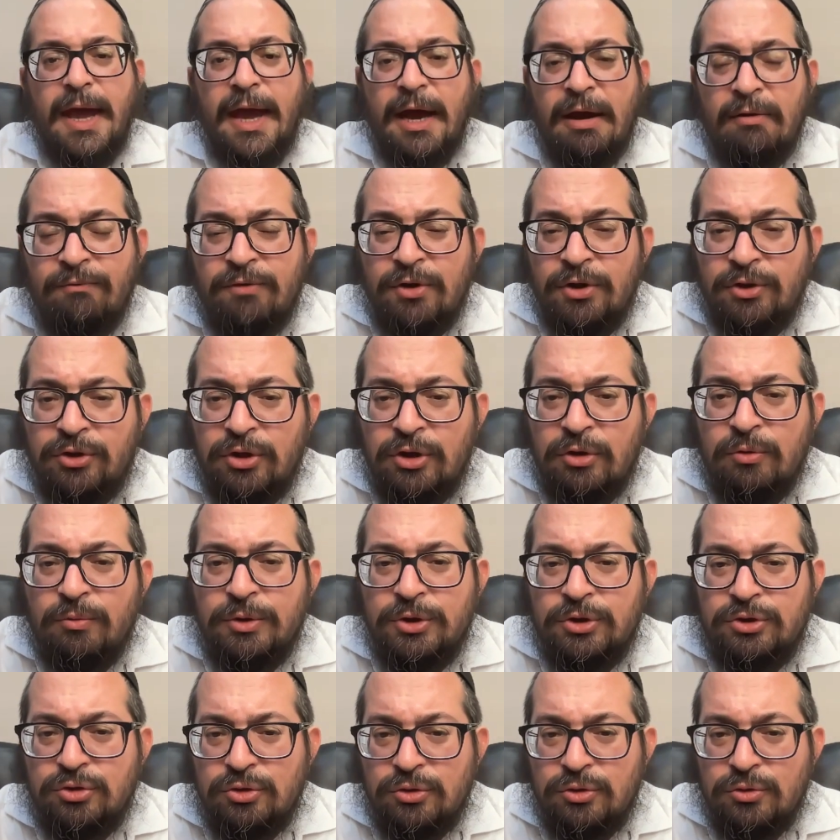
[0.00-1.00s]
Everything
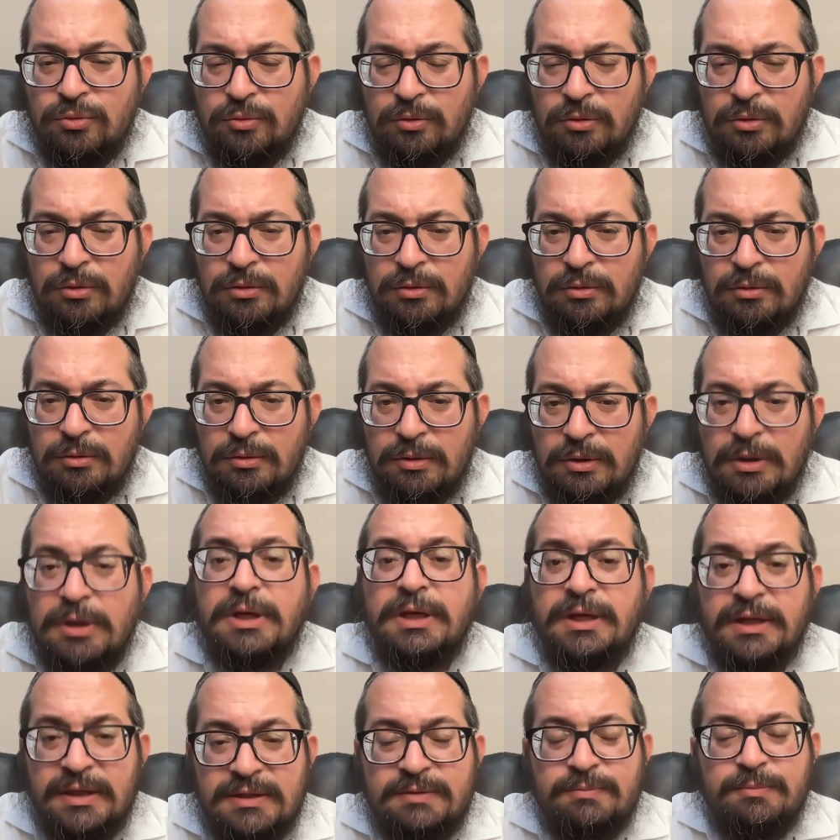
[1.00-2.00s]
we do
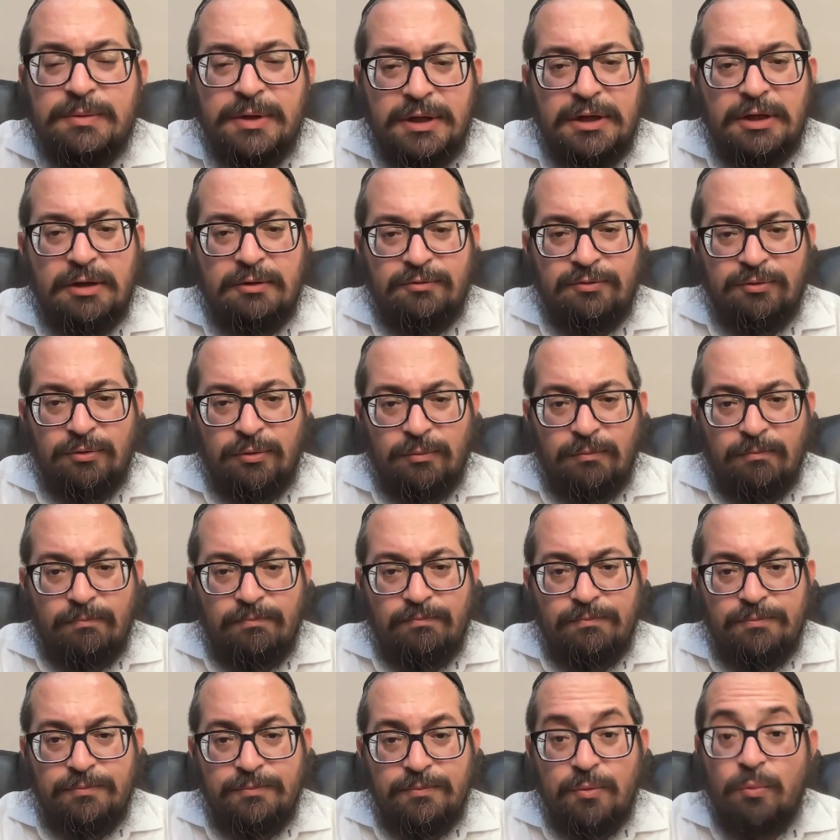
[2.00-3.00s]
is meaningful.
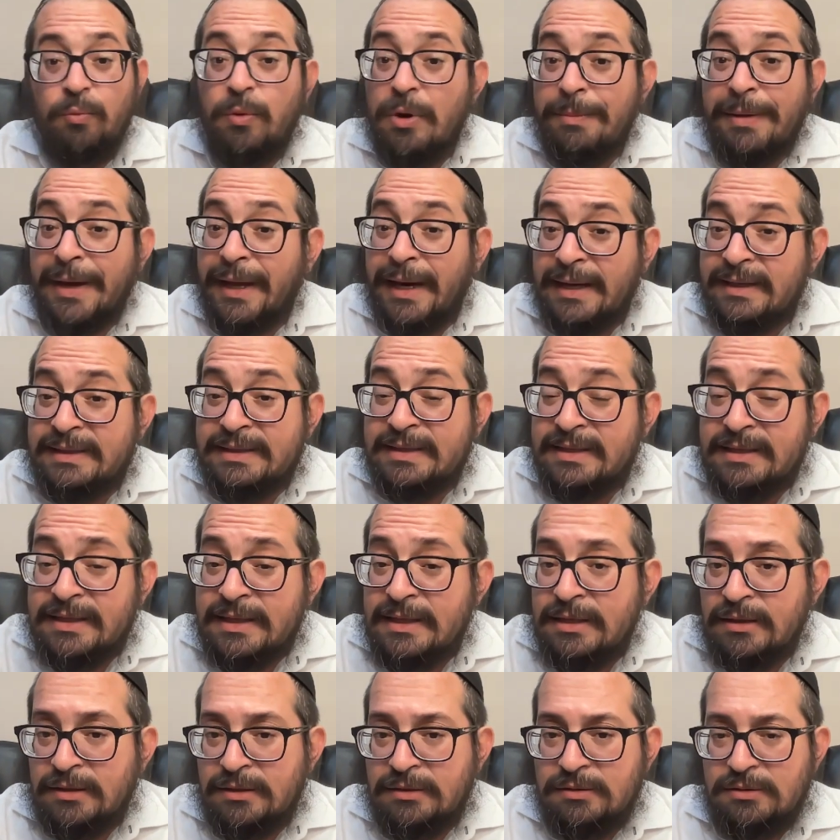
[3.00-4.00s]
We may not
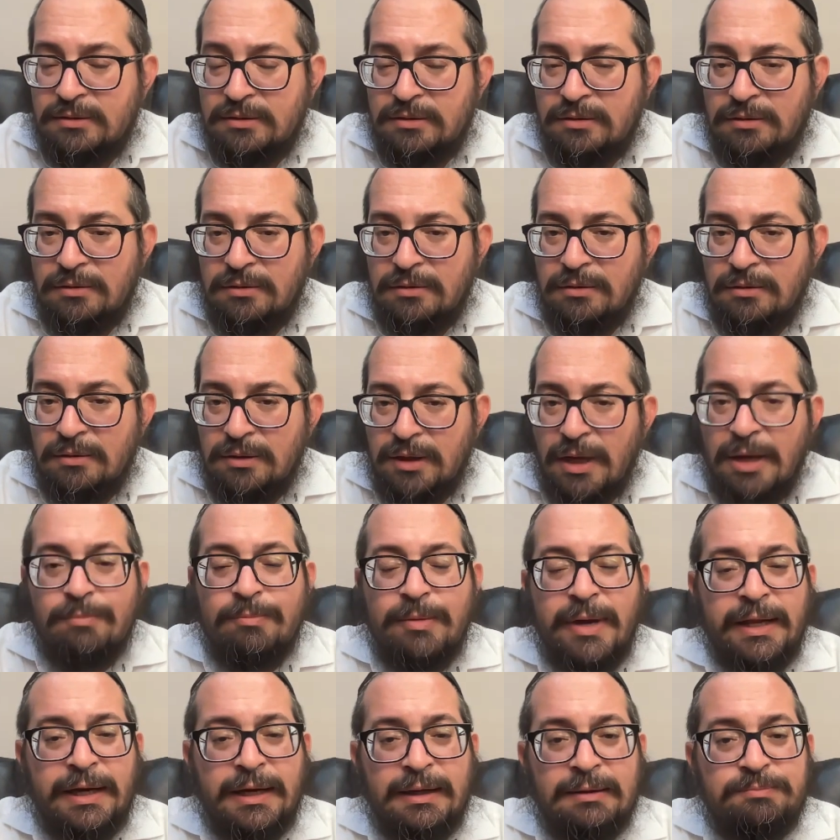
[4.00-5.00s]
see it. It
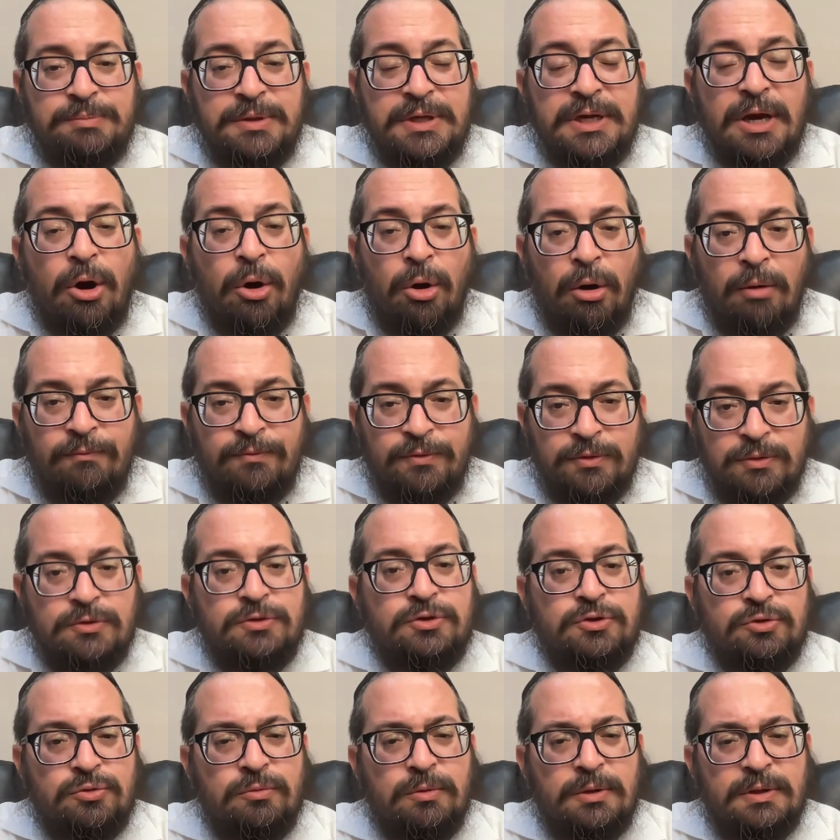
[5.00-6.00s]
may not be
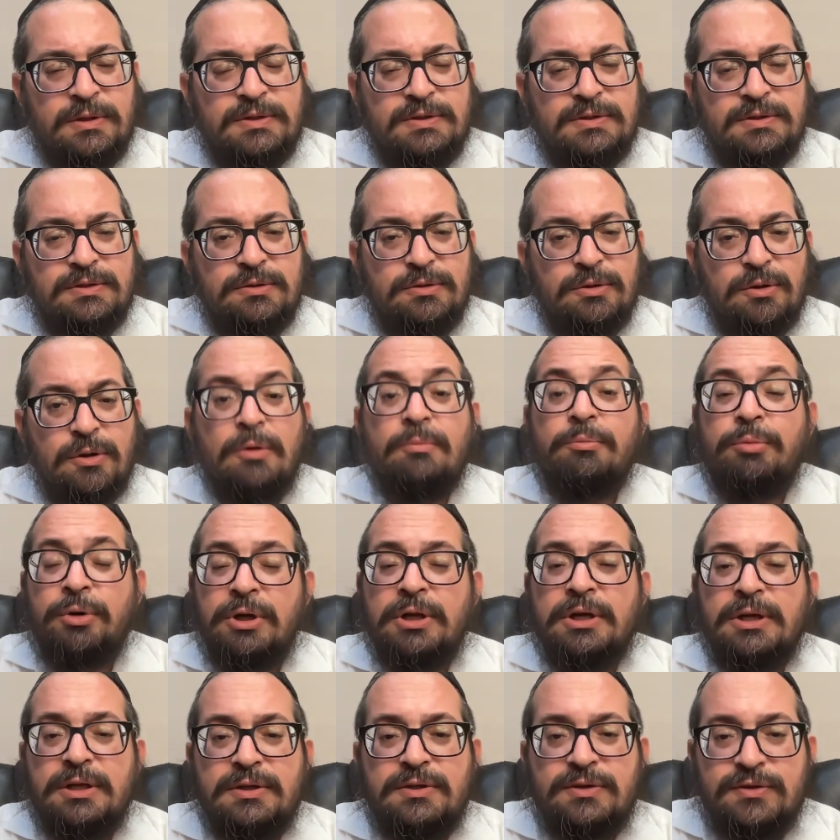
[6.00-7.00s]
obvious to us,
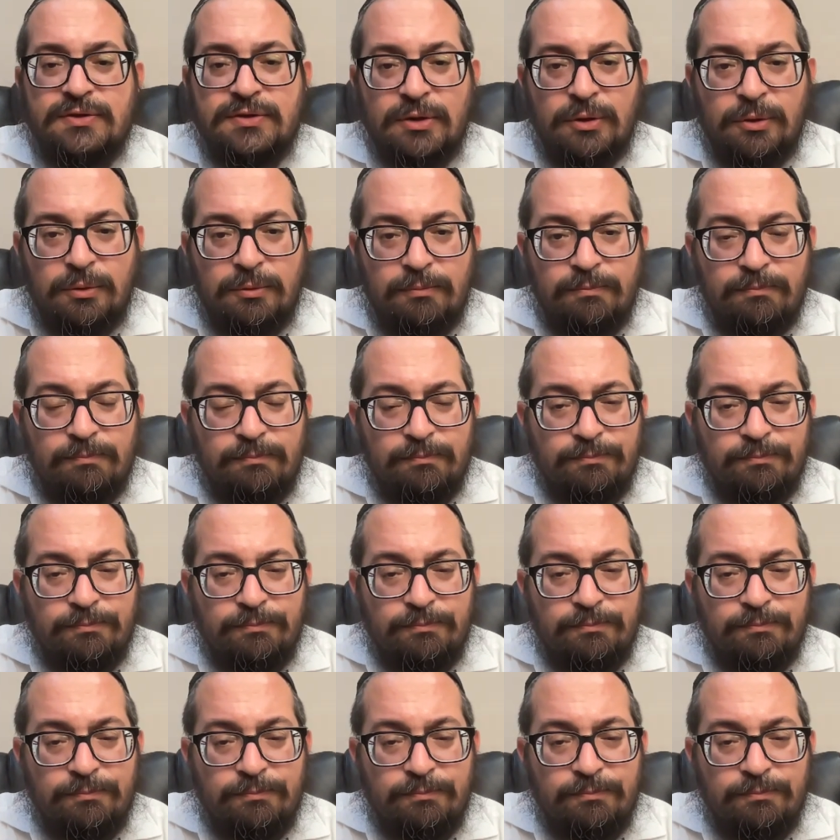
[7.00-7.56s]
but it is so.